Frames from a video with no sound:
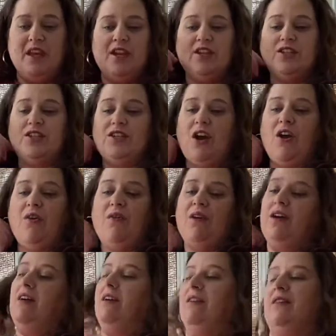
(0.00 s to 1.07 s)
So
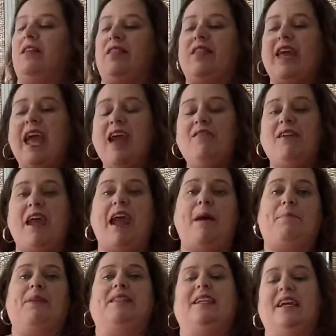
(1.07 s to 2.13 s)
they have
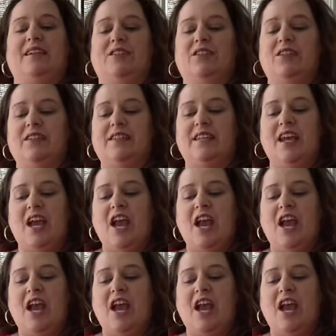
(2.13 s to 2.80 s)
appetizers.